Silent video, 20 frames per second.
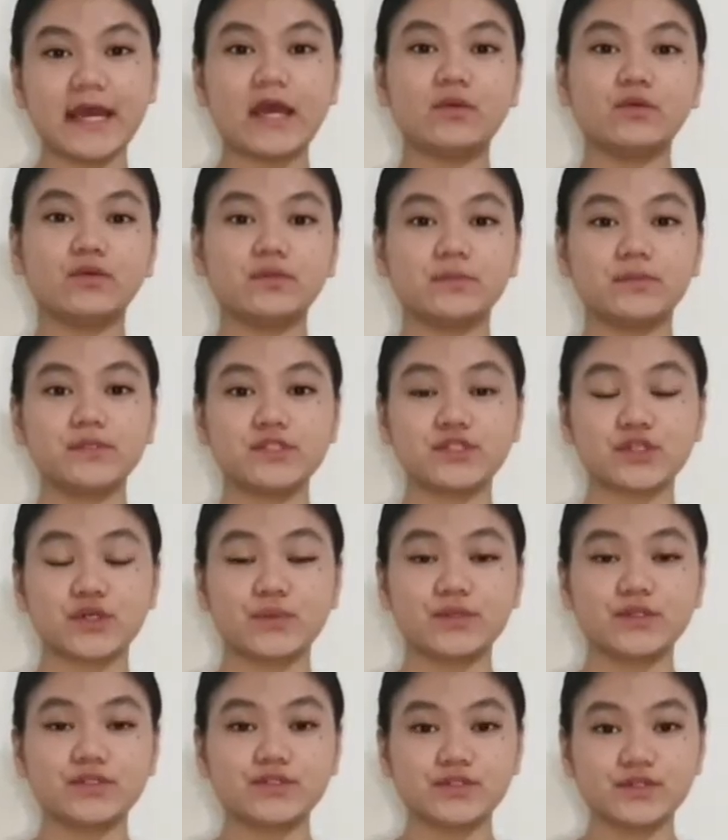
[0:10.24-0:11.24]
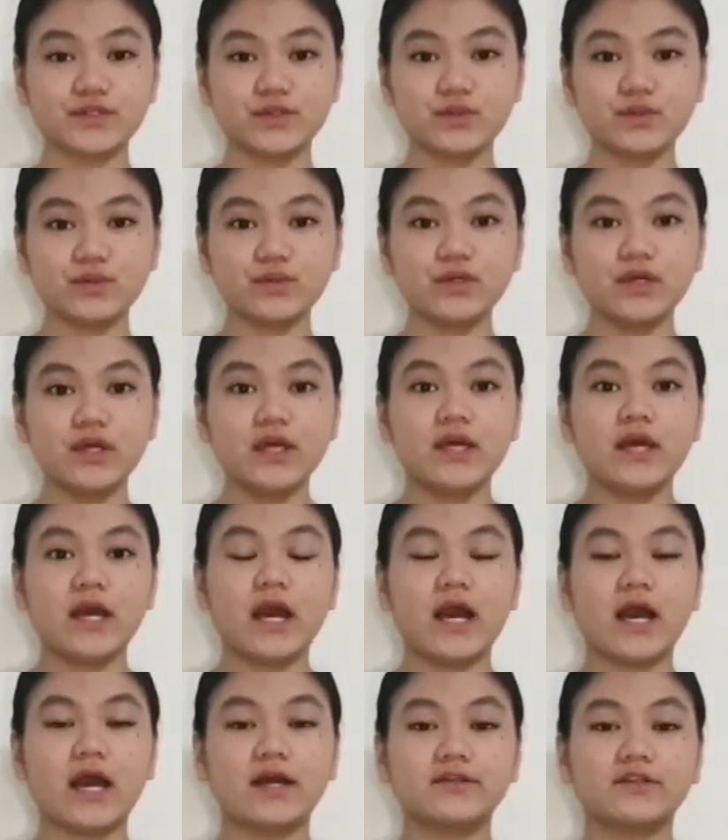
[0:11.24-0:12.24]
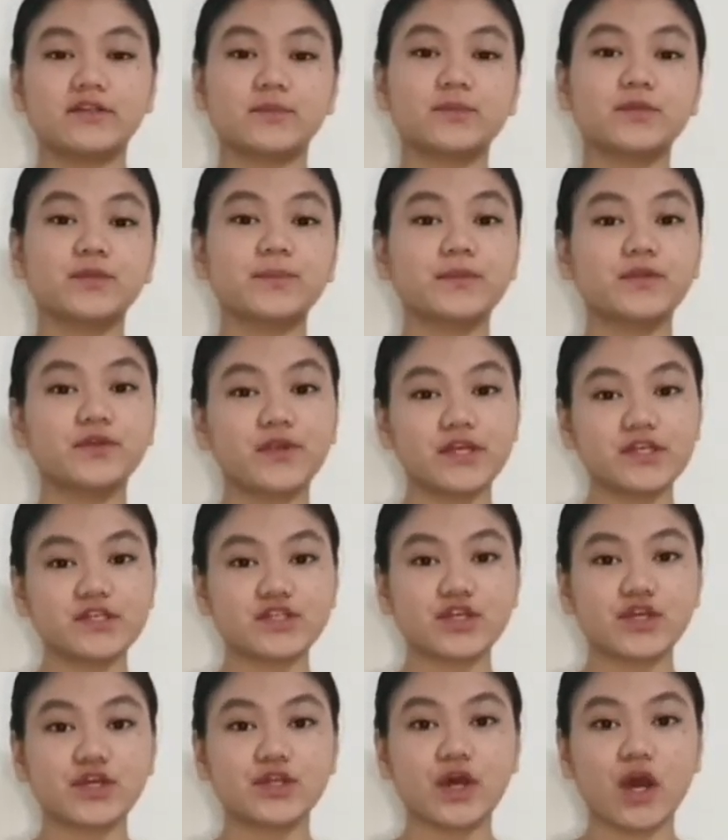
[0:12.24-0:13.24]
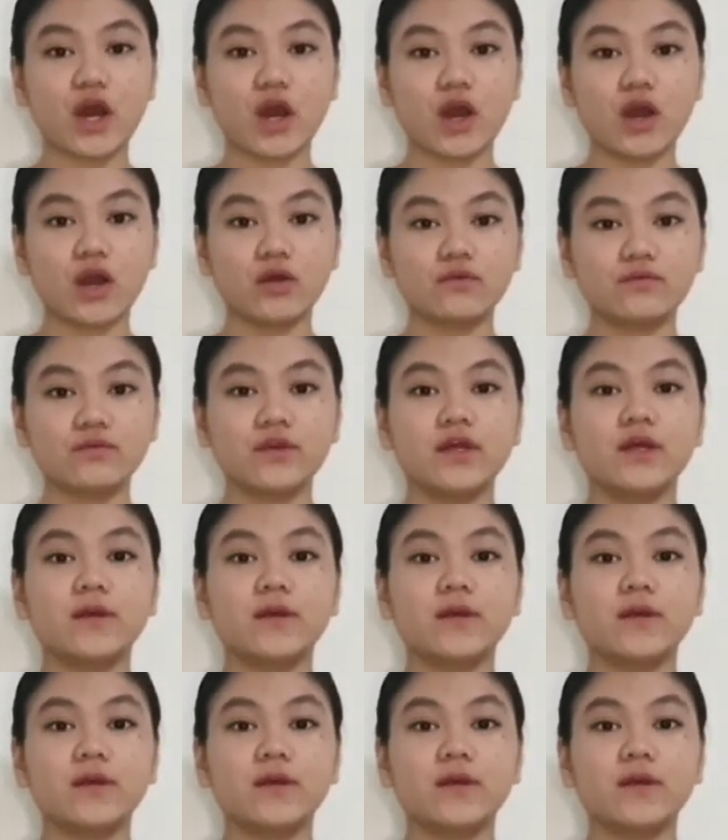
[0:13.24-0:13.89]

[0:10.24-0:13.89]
I will be showing to you the preparation of